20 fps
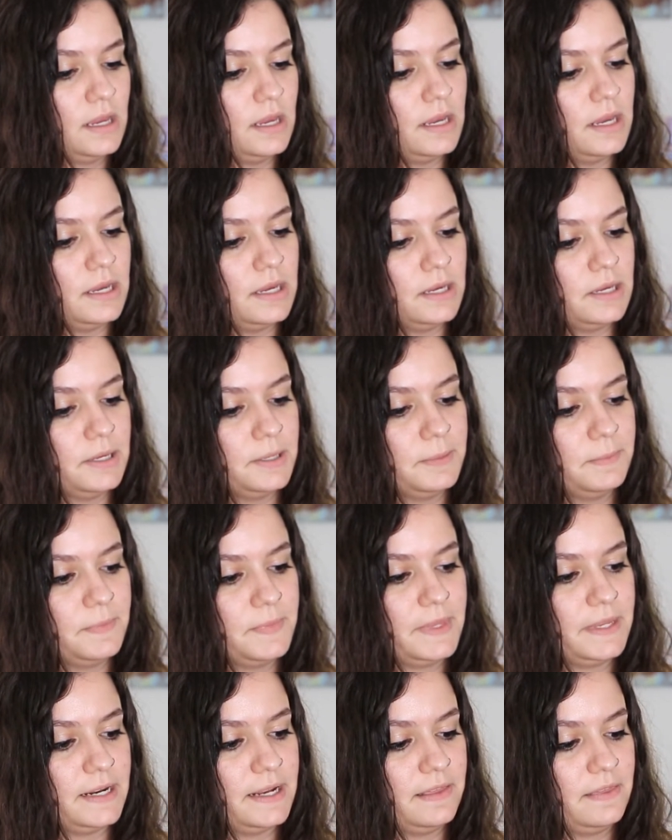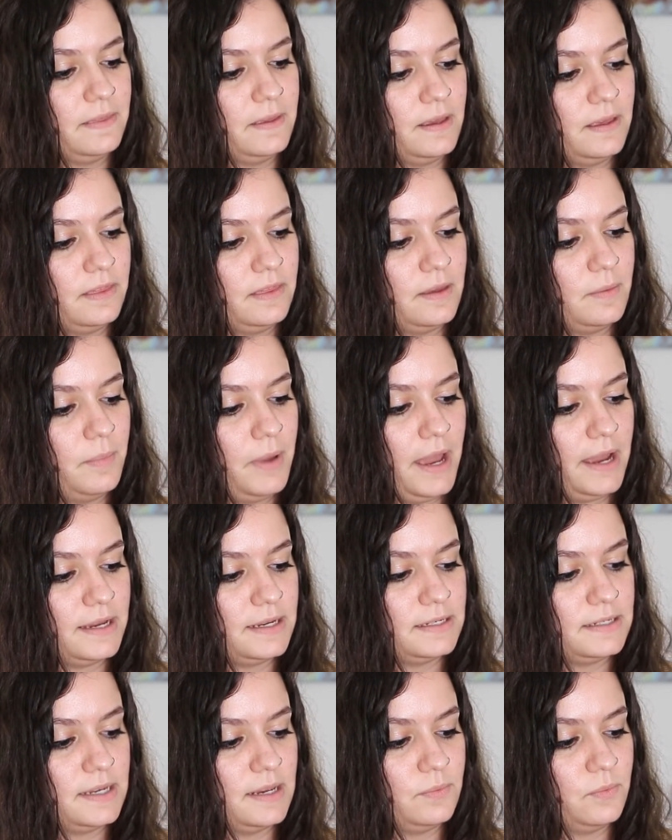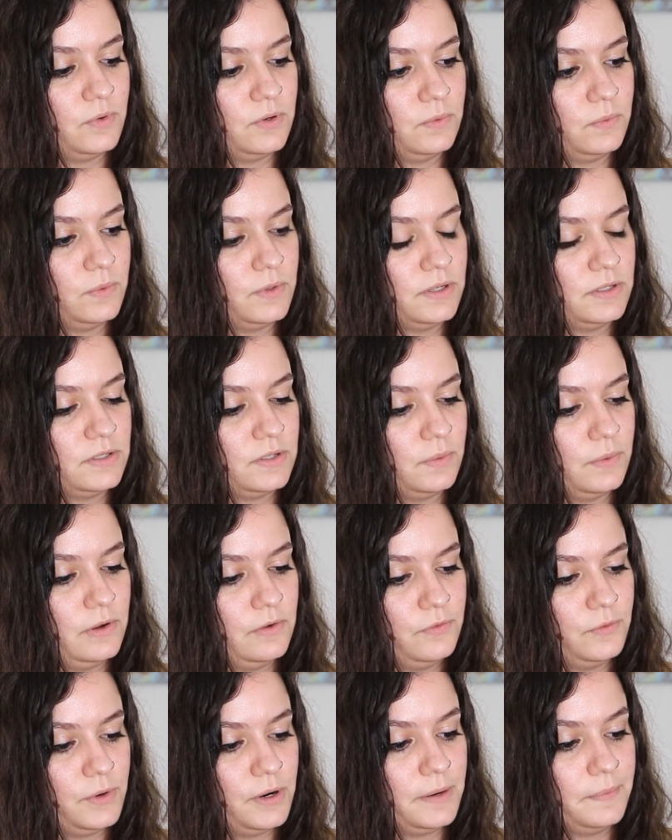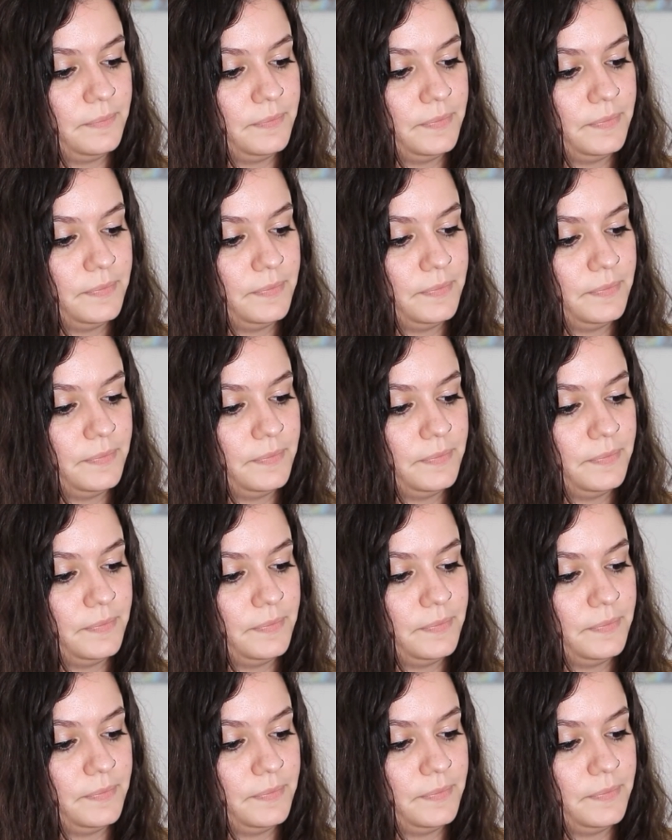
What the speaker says: that I think that packing tape wouldn't work so well for.